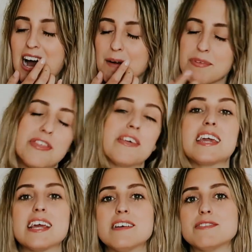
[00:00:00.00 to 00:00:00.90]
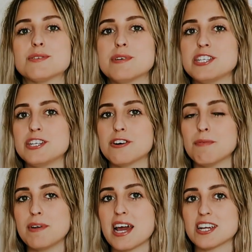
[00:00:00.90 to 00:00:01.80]
I'm thinking of switching it
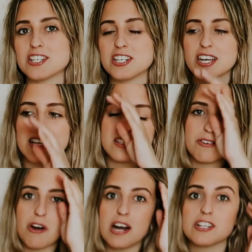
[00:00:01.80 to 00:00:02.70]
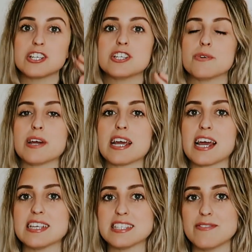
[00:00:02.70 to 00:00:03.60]
up next year, so not actually doing
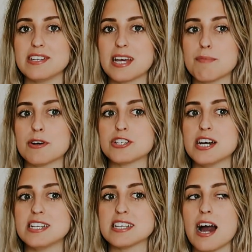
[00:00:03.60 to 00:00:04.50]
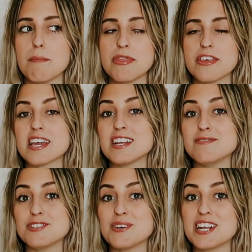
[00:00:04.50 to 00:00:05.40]
a seven day project. I'm thinking
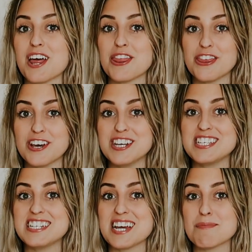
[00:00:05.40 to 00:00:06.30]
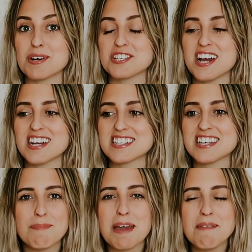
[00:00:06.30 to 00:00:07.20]
of doing a 30 day
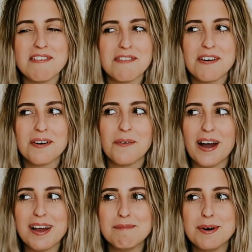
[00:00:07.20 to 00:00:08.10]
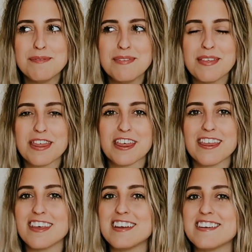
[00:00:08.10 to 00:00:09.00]
project. Maybe if I've got a quiet month,
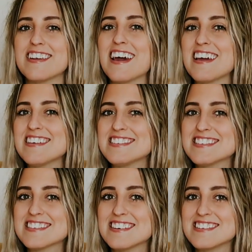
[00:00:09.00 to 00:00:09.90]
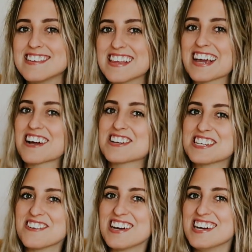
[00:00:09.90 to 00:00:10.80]
30 days. Do you think I could
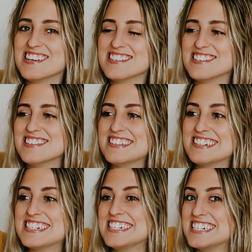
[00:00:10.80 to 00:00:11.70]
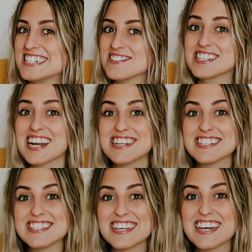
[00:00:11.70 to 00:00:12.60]
do it? Would you like
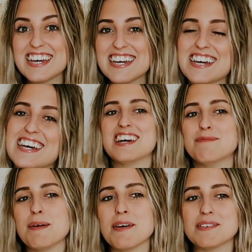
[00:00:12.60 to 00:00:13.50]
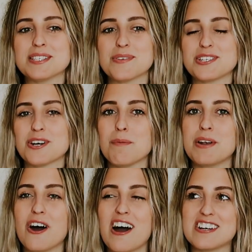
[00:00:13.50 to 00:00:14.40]
to see it? Maybe I would switch it up
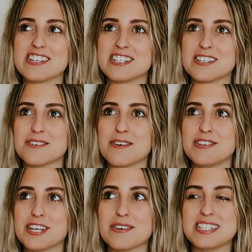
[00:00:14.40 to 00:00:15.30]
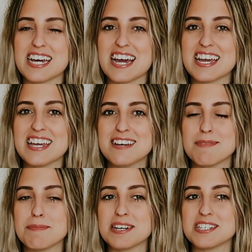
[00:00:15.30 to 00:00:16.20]
and not actually do a video a day.
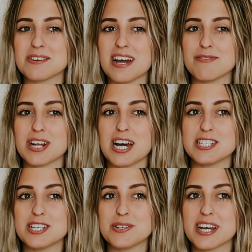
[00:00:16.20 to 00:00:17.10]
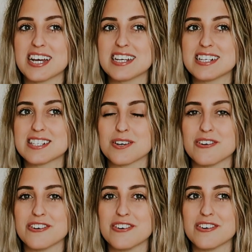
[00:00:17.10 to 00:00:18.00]
Maybe I'd do it every like two days
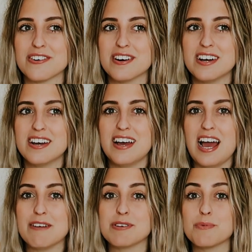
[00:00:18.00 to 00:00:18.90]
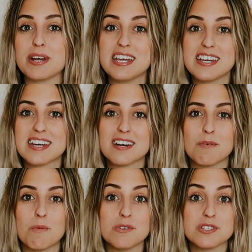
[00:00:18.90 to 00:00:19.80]
or every week,
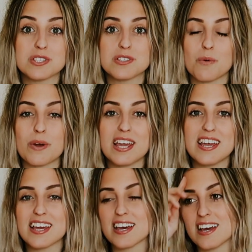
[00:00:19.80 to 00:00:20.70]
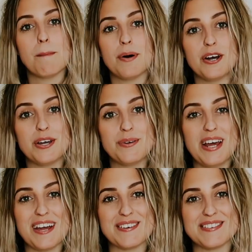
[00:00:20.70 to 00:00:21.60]
once a week. But who
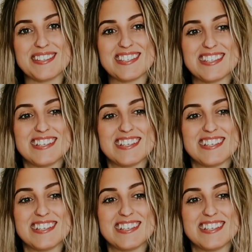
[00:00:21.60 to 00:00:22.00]
knows?